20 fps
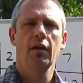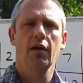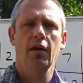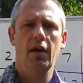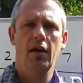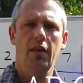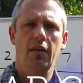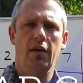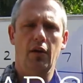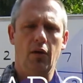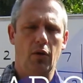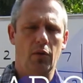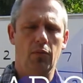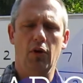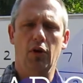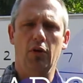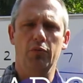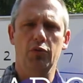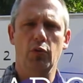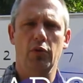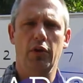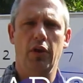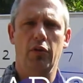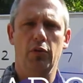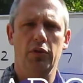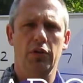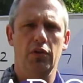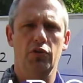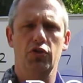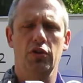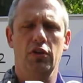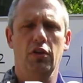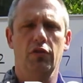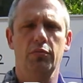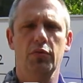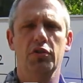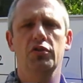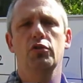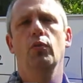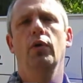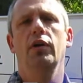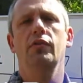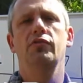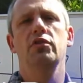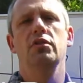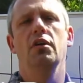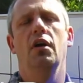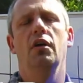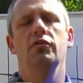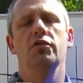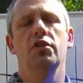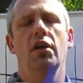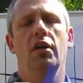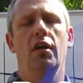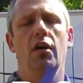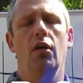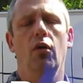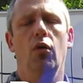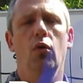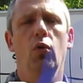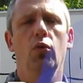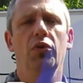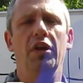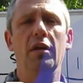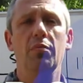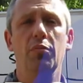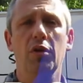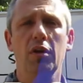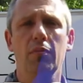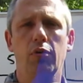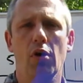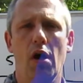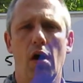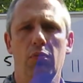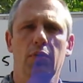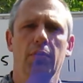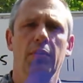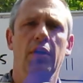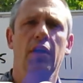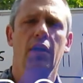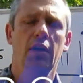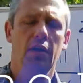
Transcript: Hey there, welcome to another edition of Mr. Weis Solves an Old AP Problem.